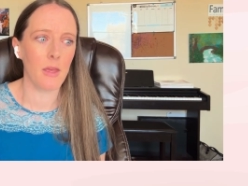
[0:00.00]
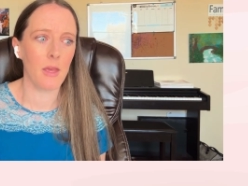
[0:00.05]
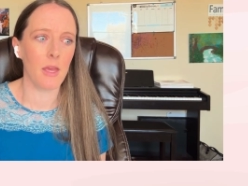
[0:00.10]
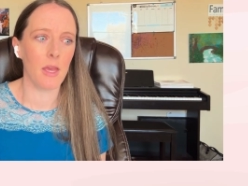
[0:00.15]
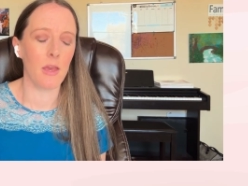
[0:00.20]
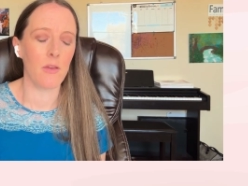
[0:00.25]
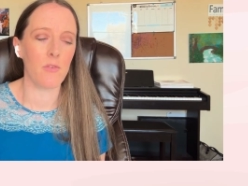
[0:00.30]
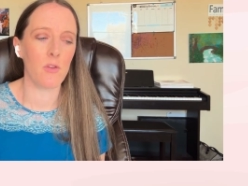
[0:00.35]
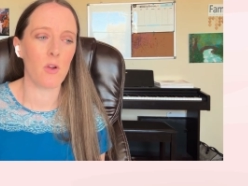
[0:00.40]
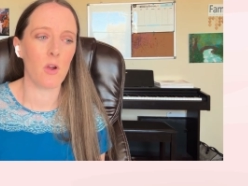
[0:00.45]

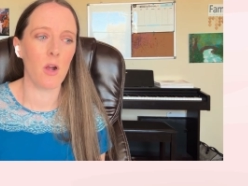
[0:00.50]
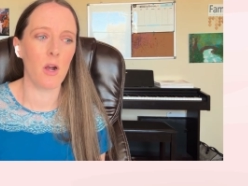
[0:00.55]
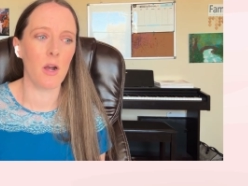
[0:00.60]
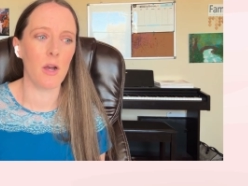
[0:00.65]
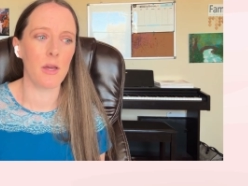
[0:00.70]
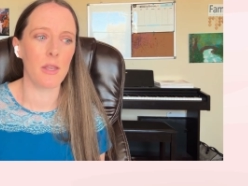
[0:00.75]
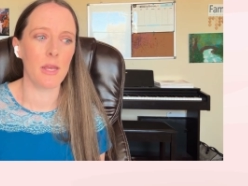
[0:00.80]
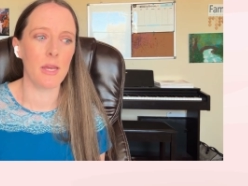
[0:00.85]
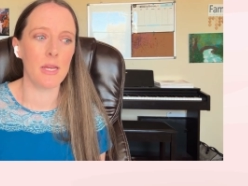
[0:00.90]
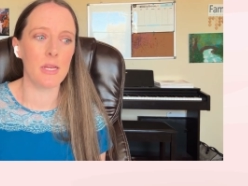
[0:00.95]
If you're
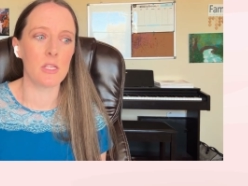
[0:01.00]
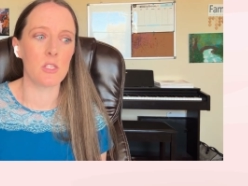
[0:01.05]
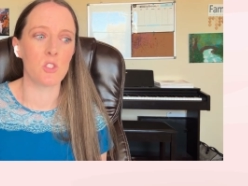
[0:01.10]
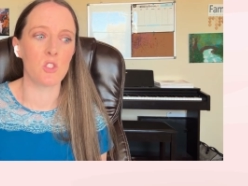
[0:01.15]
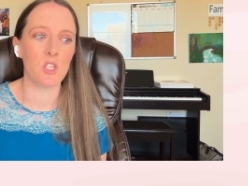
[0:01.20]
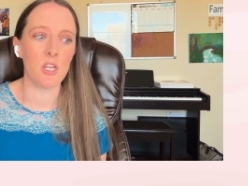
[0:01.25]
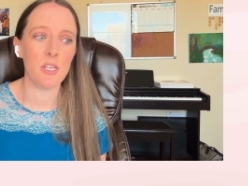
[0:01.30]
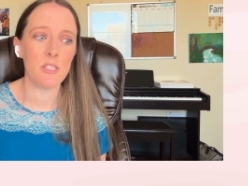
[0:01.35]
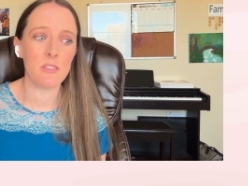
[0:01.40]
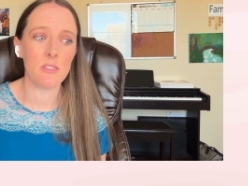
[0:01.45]
on
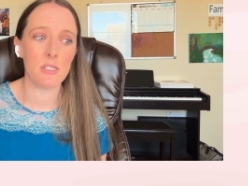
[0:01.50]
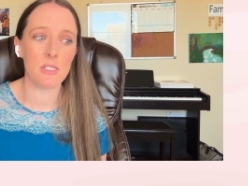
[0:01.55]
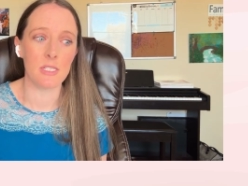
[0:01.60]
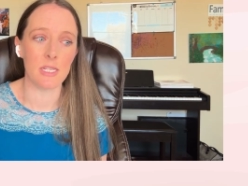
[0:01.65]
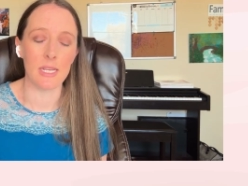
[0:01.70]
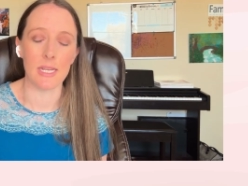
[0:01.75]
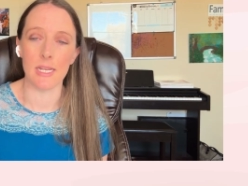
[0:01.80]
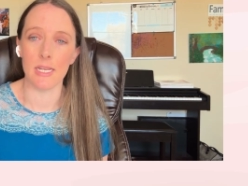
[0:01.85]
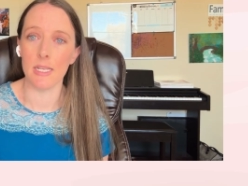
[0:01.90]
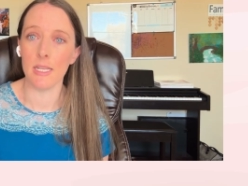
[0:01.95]

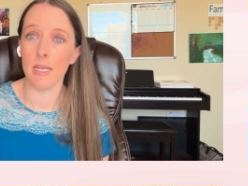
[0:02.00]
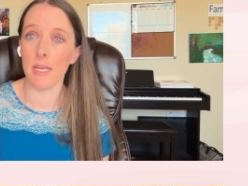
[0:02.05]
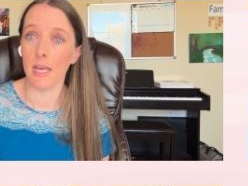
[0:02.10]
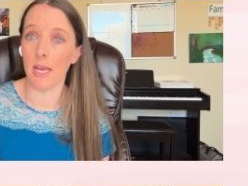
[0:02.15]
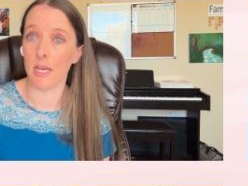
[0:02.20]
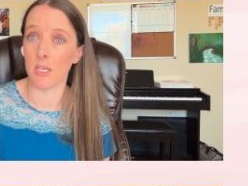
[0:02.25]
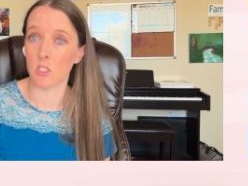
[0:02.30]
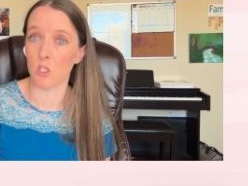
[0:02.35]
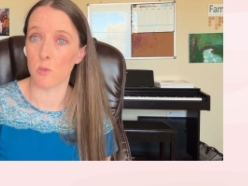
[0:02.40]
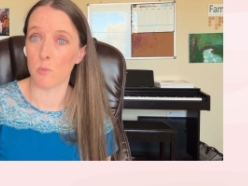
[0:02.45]
gestadine
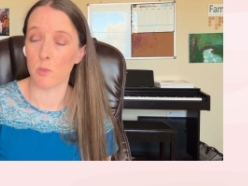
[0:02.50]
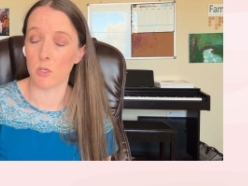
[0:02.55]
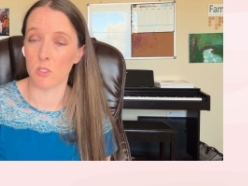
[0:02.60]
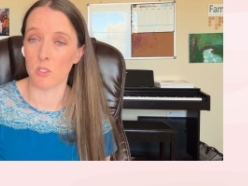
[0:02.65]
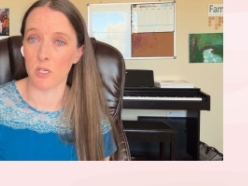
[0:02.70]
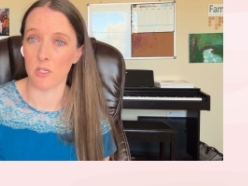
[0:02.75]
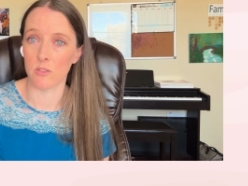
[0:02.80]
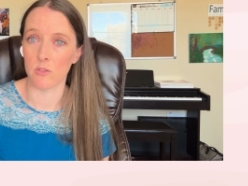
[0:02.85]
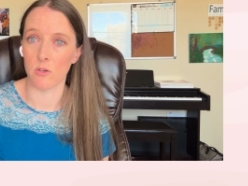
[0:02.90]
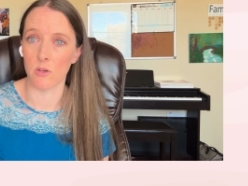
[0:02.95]
as your
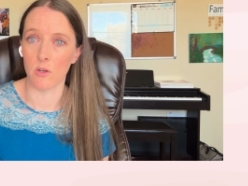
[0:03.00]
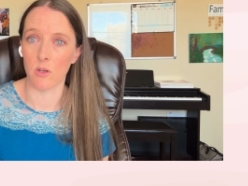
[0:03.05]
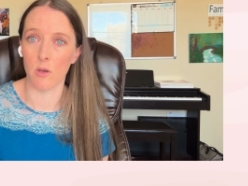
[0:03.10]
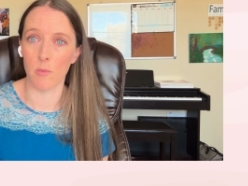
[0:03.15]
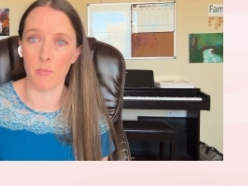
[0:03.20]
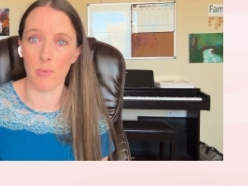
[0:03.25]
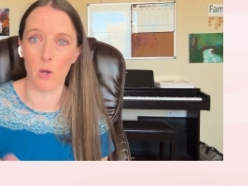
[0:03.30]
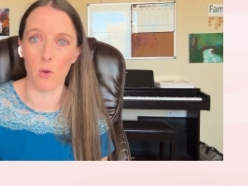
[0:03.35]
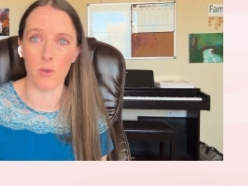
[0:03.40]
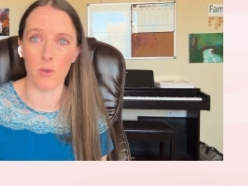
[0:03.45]
progesterone
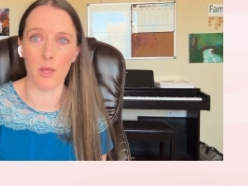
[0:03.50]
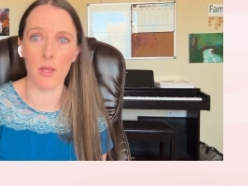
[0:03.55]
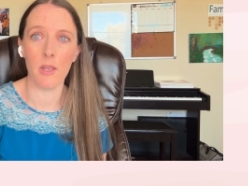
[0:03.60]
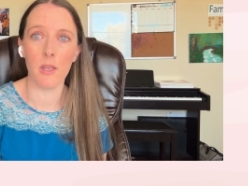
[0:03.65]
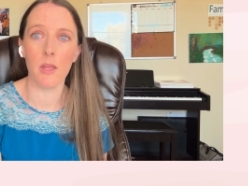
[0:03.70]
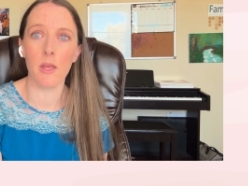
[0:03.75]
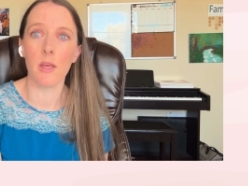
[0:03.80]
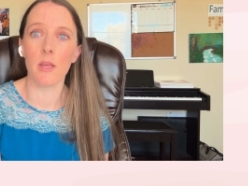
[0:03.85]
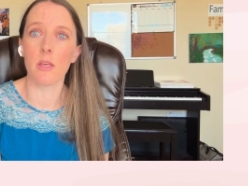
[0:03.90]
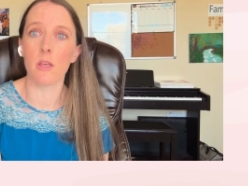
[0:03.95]
component,
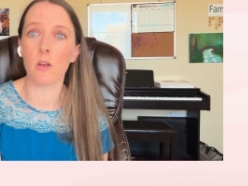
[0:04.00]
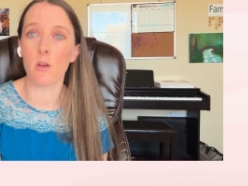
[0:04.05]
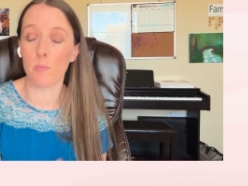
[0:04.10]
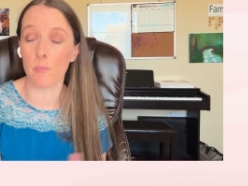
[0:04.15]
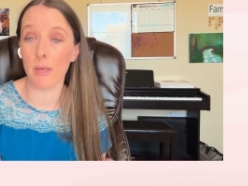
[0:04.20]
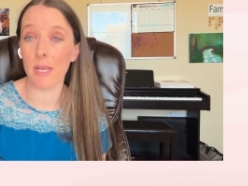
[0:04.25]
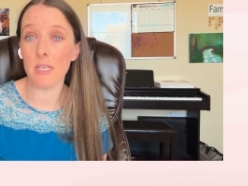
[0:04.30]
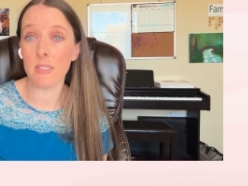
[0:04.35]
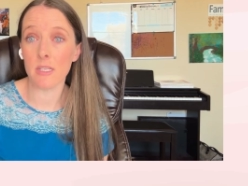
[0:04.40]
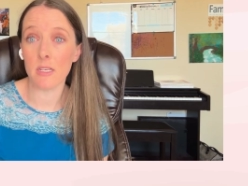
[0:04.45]
you're
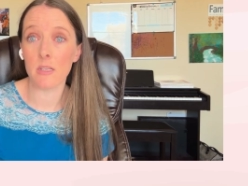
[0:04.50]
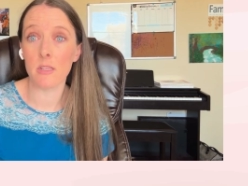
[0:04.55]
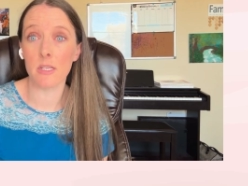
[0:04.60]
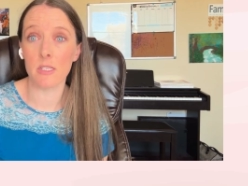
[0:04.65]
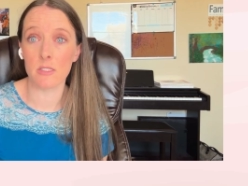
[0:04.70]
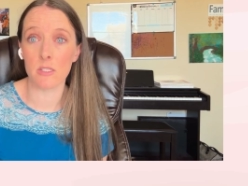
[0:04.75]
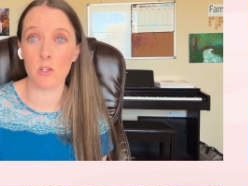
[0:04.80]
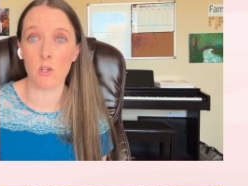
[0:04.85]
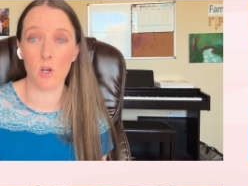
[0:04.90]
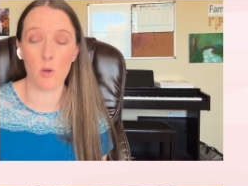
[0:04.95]
basically
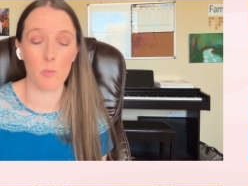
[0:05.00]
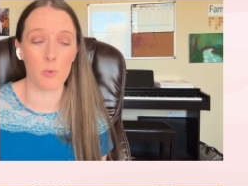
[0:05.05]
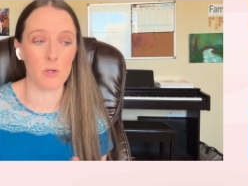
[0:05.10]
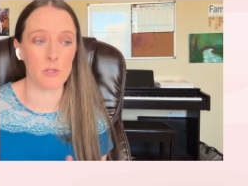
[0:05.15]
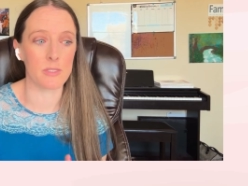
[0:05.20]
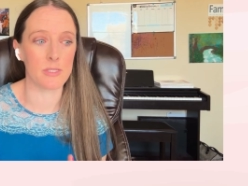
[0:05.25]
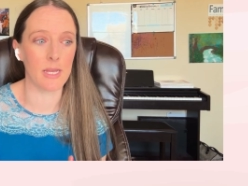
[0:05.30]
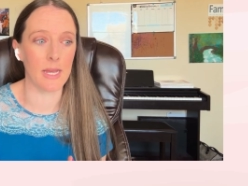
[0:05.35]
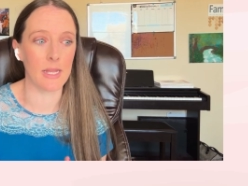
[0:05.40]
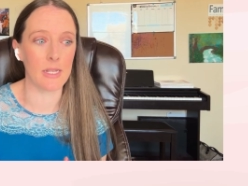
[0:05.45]

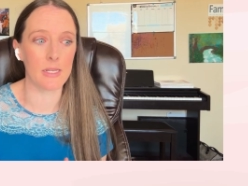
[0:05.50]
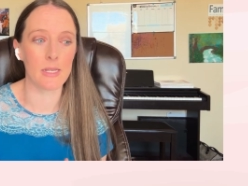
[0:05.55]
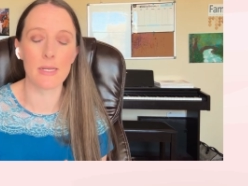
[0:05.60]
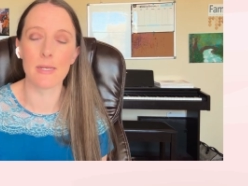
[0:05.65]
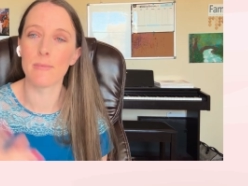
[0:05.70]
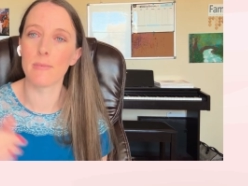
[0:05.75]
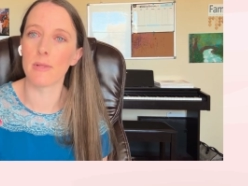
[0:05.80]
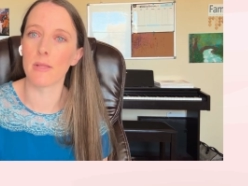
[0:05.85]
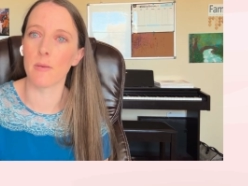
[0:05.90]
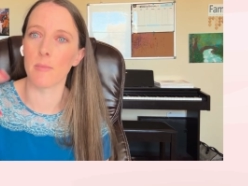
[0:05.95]
0%.
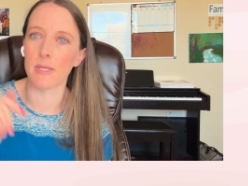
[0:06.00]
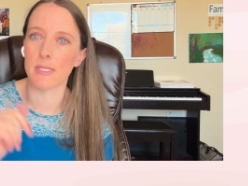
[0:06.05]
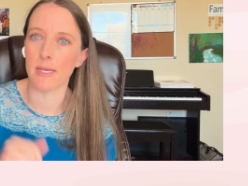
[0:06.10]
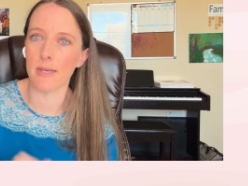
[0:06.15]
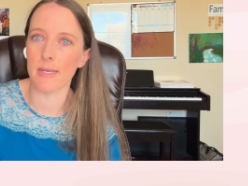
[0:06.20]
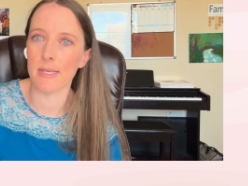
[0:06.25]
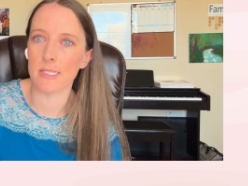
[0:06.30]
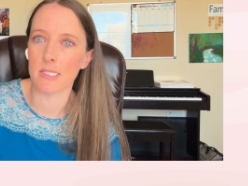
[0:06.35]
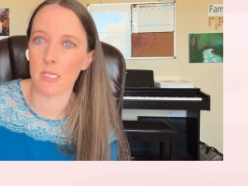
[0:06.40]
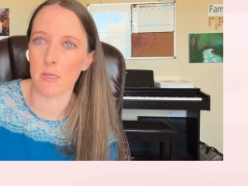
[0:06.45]
But let me tell
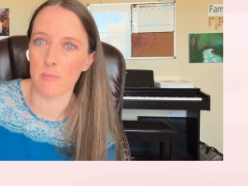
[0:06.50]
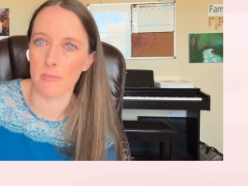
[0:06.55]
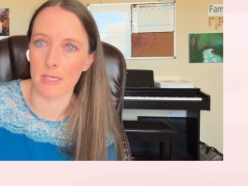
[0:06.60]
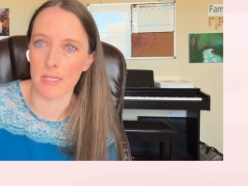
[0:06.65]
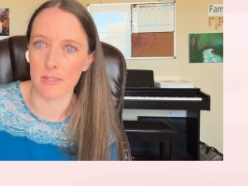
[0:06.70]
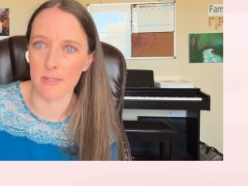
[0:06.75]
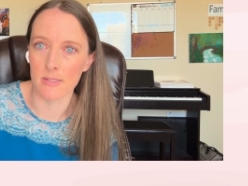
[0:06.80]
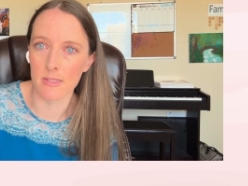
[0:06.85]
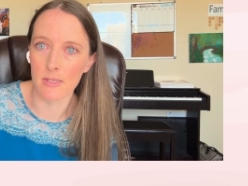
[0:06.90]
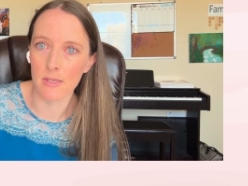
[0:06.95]
you something.